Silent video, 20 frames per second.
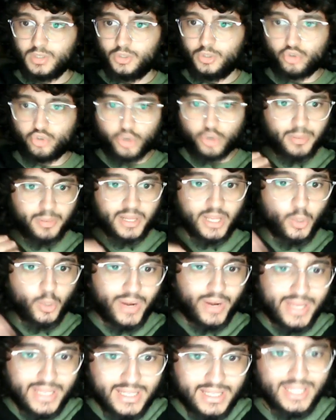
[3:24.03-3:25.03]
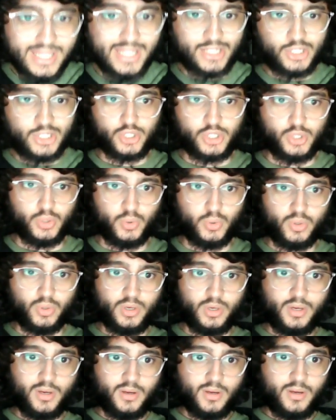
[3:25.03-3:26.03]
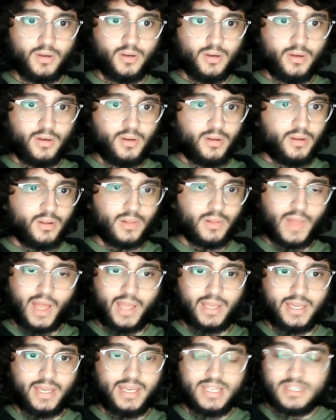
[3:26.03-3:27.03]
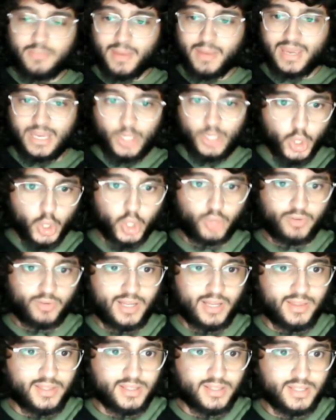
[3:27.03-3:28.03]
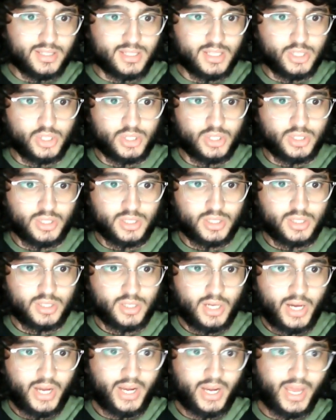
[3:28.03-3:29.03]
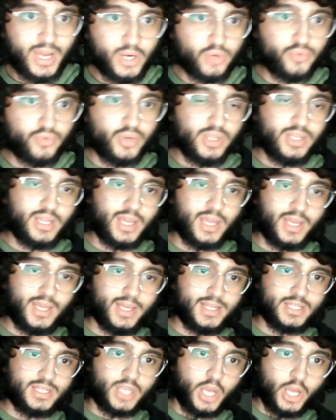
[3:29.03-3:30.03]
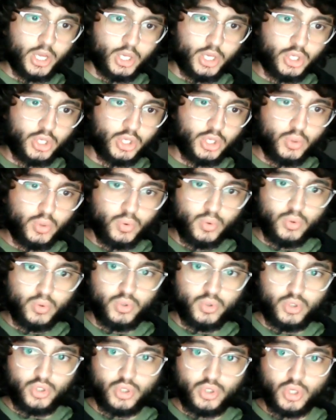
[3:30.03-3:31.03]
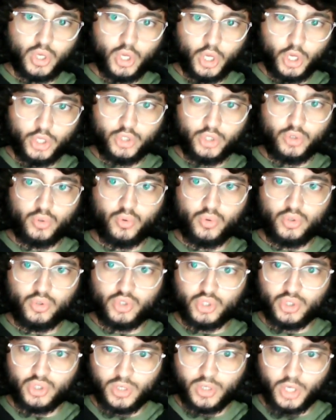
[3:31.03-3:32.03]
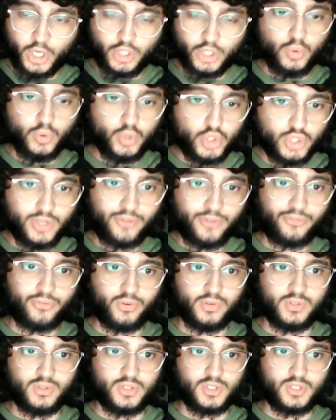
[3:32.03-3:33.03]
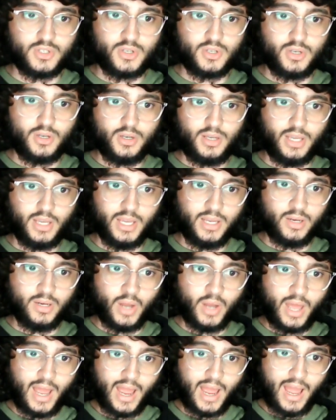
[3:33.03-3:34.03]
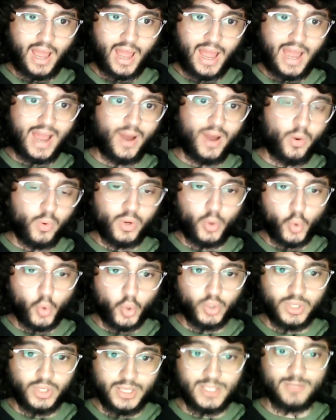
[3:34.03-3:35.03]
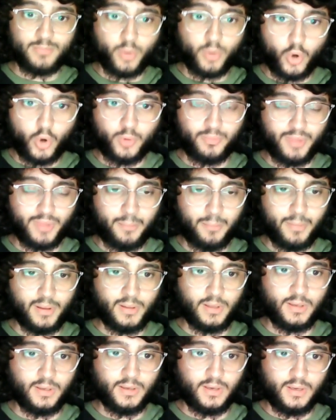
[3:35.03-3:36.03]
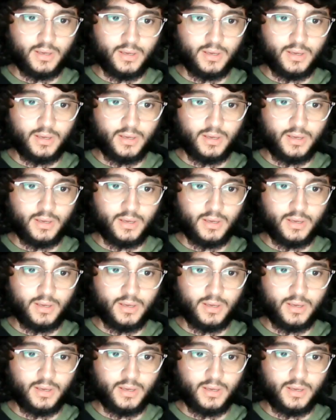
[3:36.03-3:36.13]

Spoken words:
dribbling when he needs to. Like, he's making all the right decisions. And Enrique is a huge, huge, huge difference in how good he's become, Dembele.